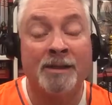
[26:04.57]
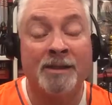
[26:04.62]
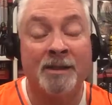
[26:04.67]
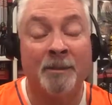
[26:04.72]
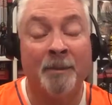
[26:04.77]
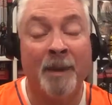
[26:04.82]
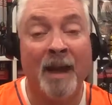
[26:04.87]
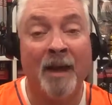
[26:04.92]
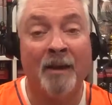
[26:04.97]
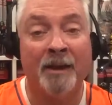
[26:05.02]
the
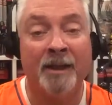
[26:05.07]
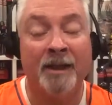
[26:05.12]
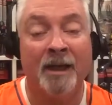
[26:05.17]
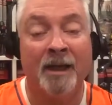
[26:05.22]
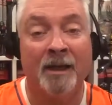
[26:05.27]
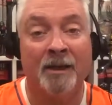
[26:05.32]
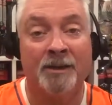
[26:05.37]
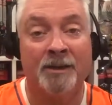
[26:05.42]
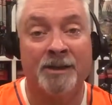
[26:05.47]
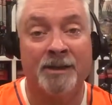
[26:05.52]
mm-hmm. bounty
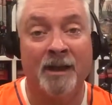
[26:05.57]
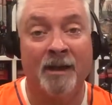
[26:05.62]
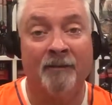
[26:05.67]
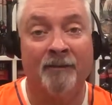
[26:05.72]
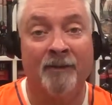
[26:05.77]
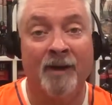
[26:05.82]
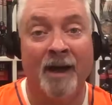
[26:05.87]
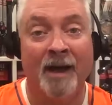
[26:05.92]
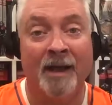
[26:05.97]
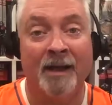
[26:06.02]
hunter stuff,
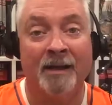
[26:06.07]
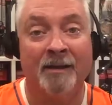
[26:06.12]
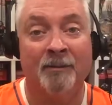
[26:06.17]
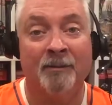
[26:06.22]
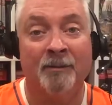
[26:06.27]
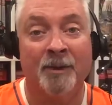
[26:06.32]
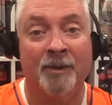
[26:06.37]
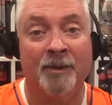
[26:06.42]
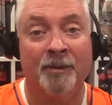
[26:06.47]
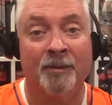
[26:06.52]
right?
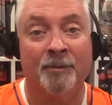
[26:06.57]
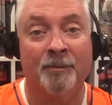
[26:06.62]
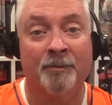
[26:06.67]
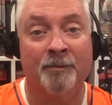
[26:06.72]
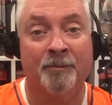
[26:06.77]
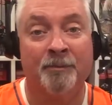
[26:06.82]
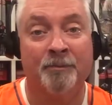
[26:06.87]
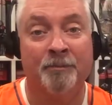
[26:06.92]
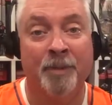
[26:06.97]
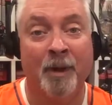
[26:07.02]
With yeah.
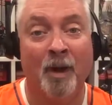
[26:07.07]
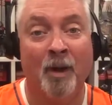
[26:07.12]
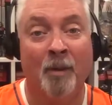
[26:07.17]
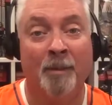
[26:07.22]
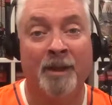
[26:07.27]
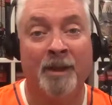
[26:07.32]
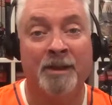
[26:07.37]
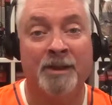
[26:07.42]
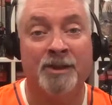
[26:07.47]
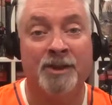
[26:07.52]

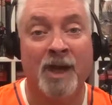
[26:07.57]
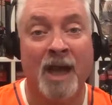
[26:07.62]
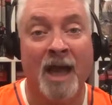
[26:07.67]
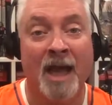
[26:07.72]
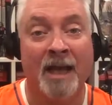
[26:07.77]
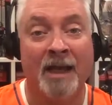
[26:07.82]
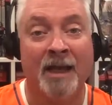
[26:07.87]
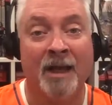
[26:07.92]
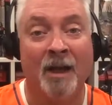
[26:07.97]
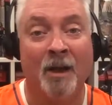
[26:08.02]
Boba,
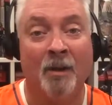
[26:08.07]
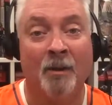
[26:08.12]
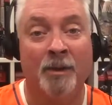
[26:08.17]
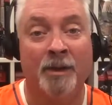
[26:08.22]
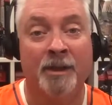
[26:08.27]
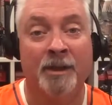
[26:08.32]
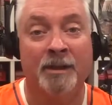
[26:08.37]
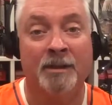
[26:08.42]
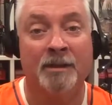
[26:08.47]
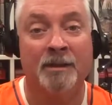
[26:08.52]

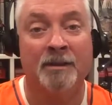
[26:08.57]
Jango, and